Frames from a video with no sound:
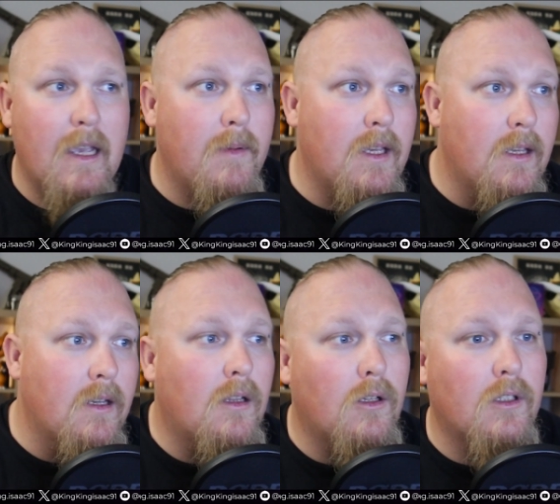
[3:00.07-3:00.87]
maybe
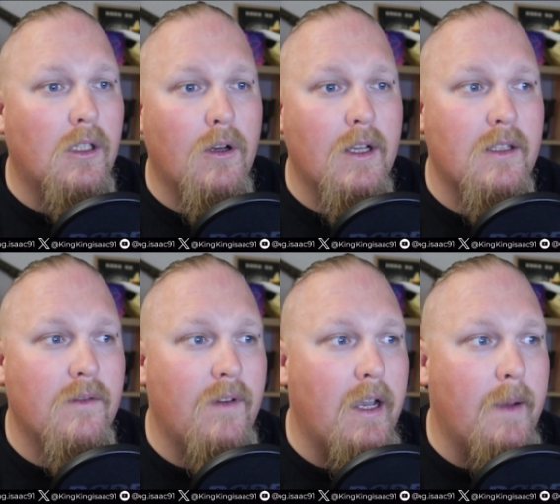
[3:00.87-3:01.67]
along the lines
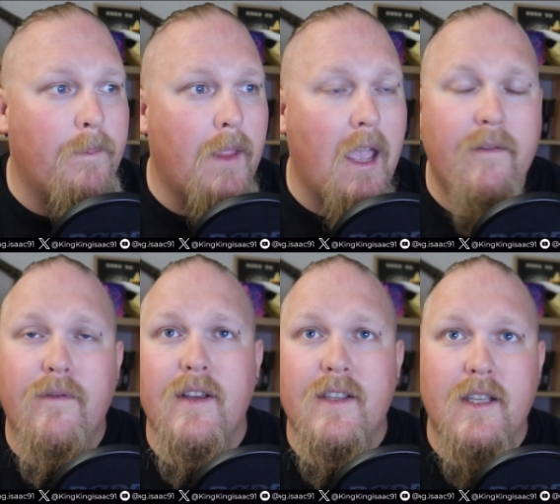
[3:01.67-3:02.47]
of
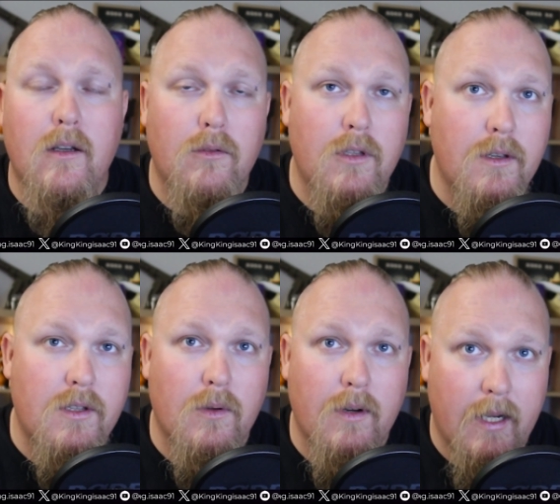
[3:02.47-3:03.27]
every single news
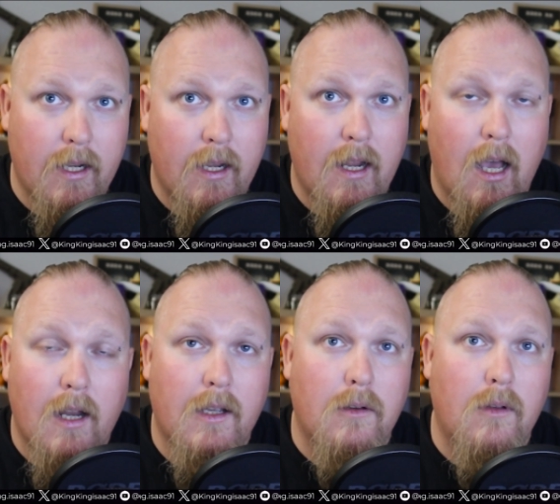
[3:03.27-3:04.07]
story and
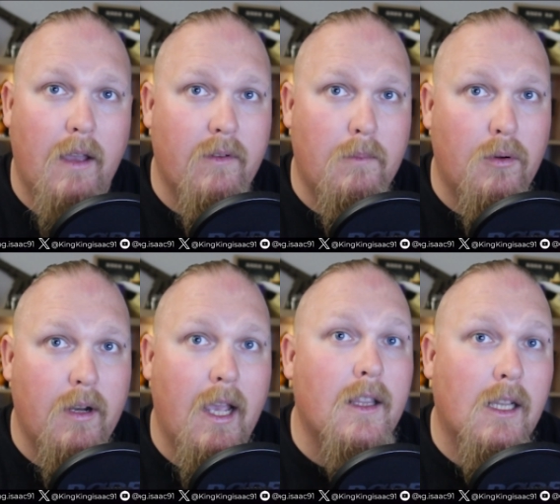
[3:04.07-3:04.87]
article ever
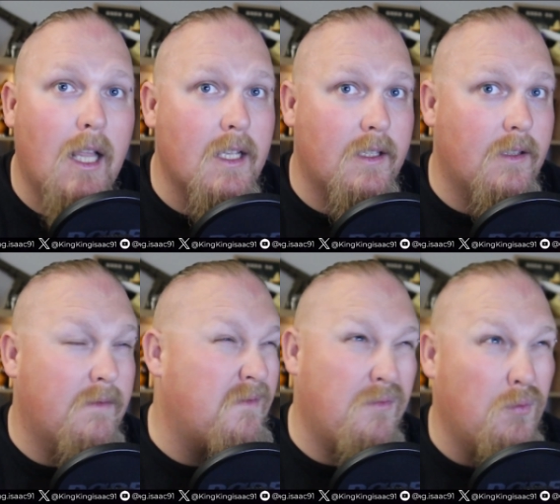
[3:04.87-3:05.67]
put out in the
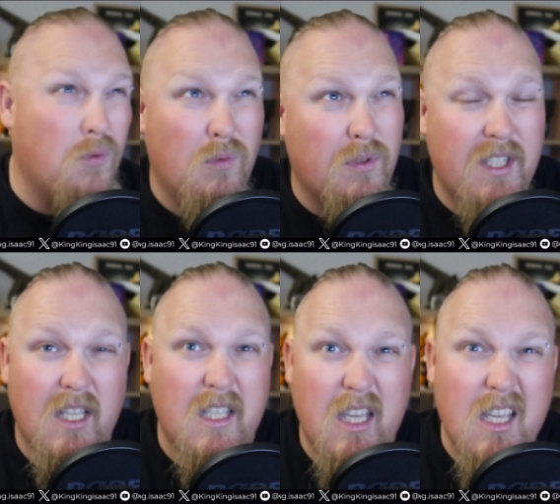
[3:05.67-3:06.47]
last 4 or
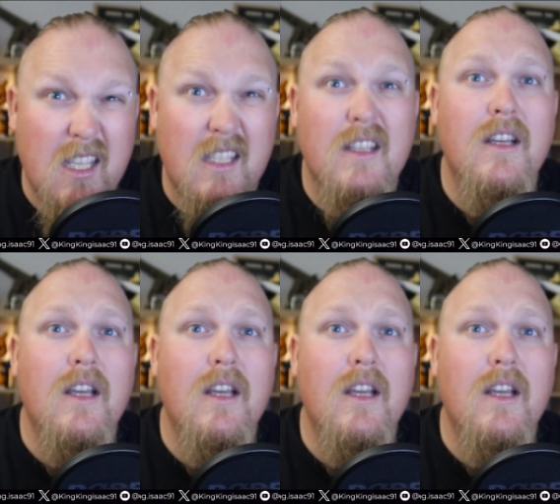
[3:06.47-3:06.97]
6 years